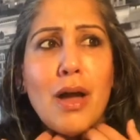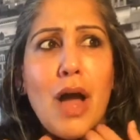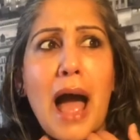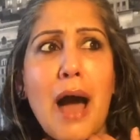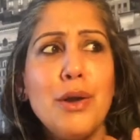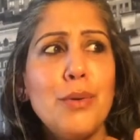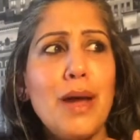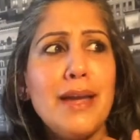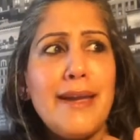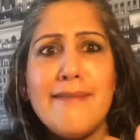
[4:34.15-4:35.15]
How do
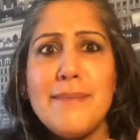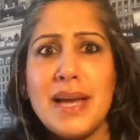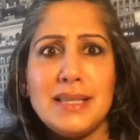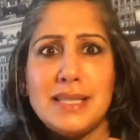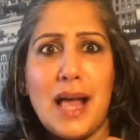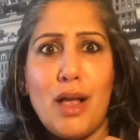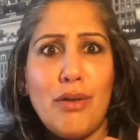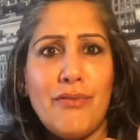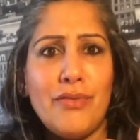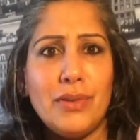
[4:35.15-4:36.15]
I give
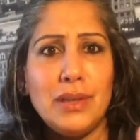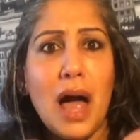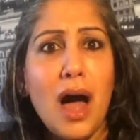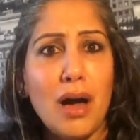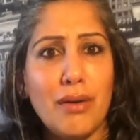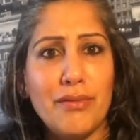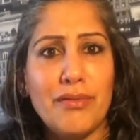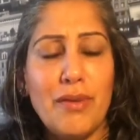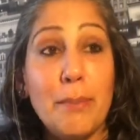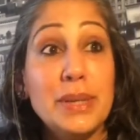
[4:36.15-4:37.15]
myself love?
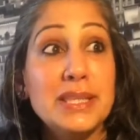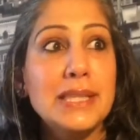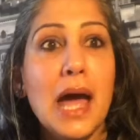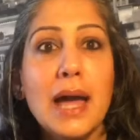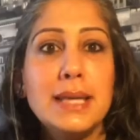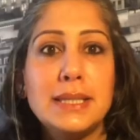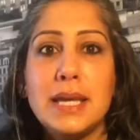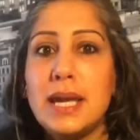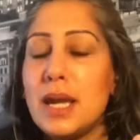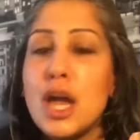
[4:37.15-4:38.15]
Besides,
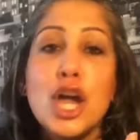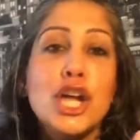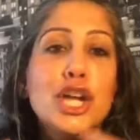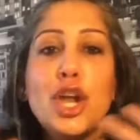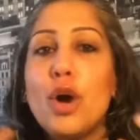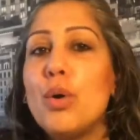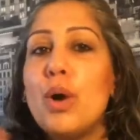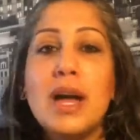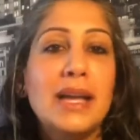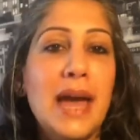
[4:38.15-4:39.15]
like,
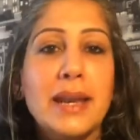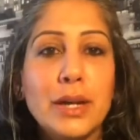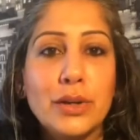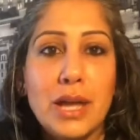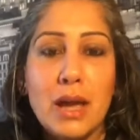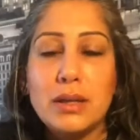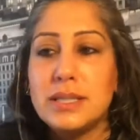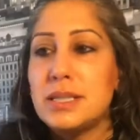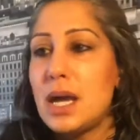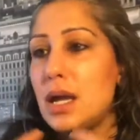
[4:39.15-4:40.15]
getting your nails
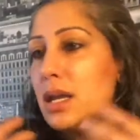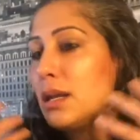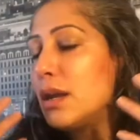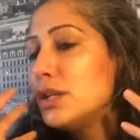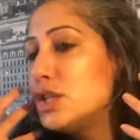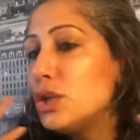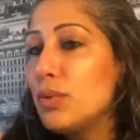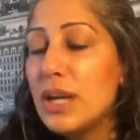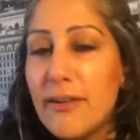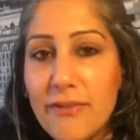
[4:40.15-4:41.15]
done,
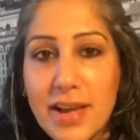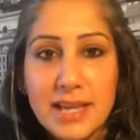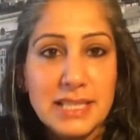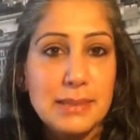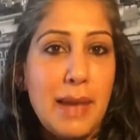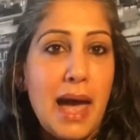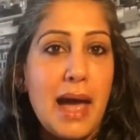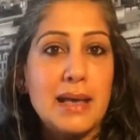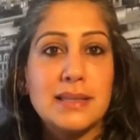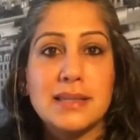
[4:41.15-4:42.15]
doing a face
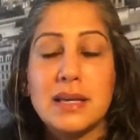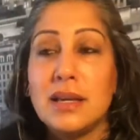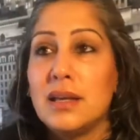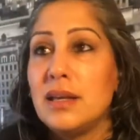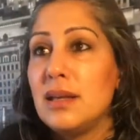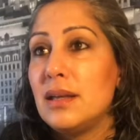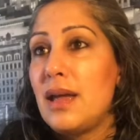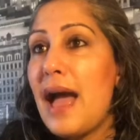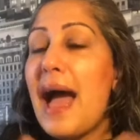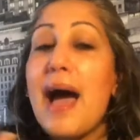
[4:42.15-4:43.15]
mask,
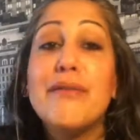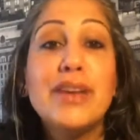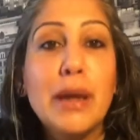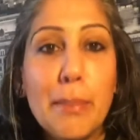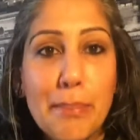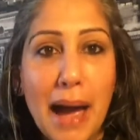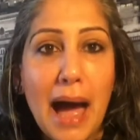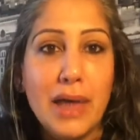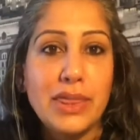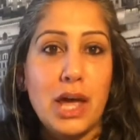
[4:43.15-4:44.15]
having a
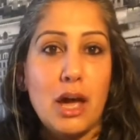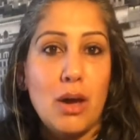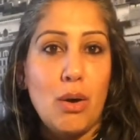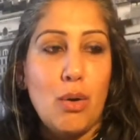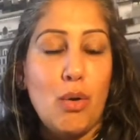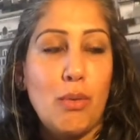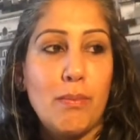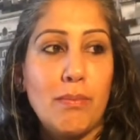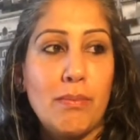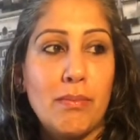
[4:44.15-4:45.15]
bath at home.